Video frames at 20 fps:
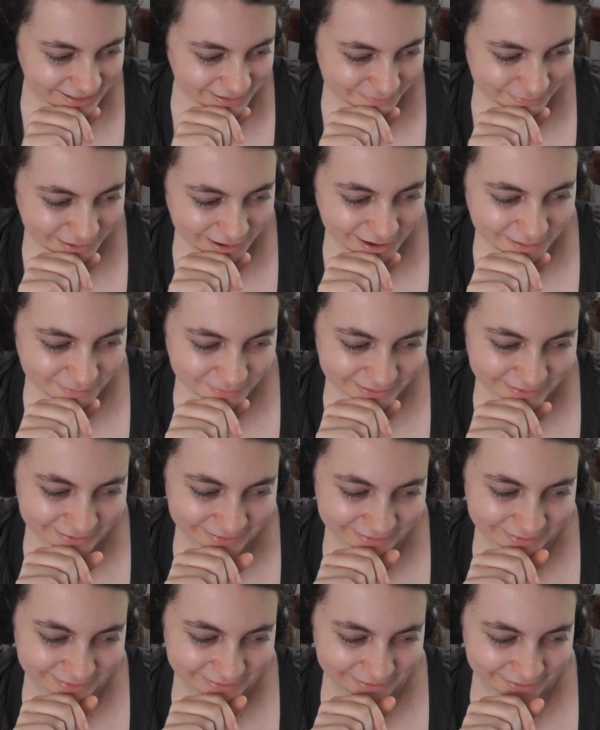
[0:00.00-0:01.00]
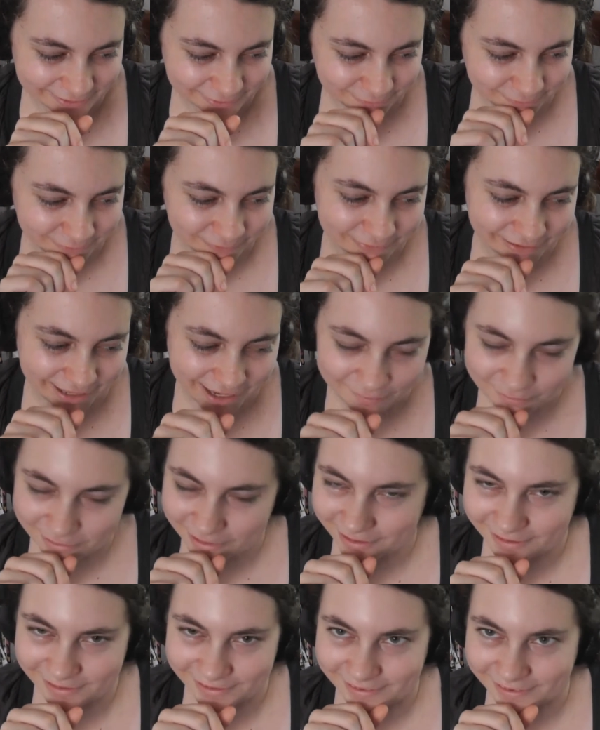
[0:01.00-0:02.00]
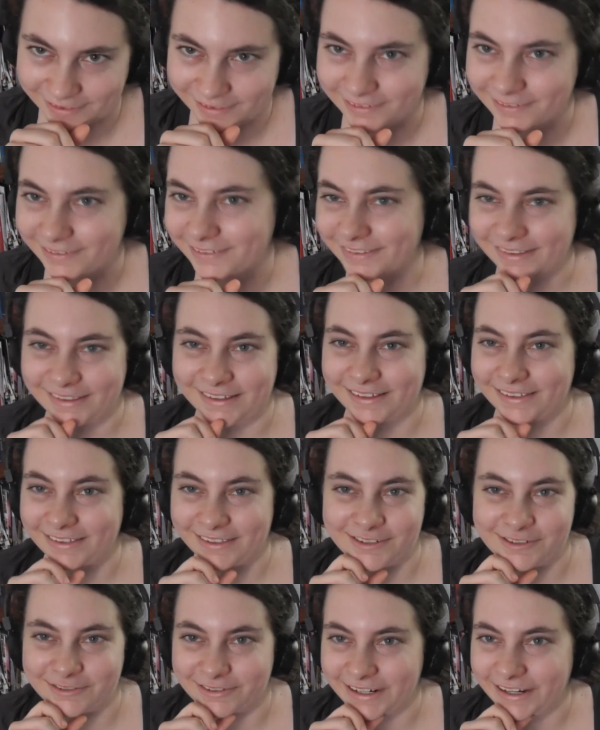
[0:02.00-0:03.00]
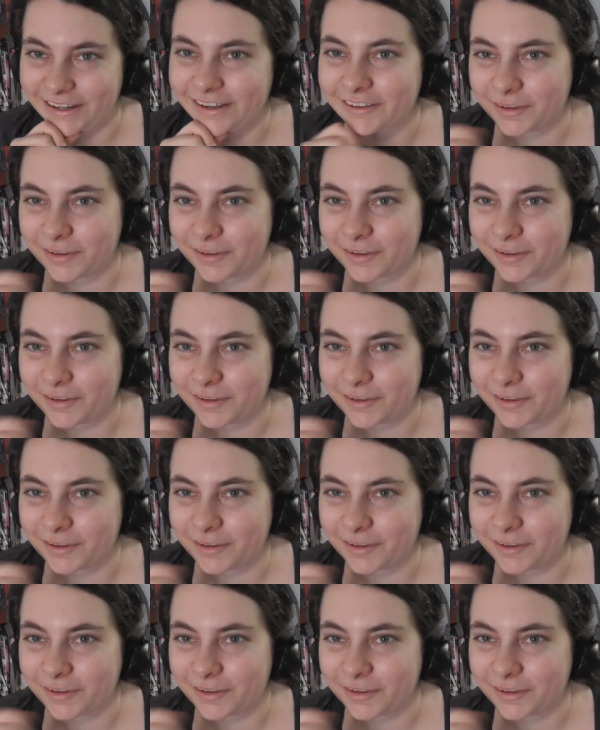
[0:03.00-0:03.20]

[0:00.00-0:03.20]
Palmer's got a fabulous losing streak.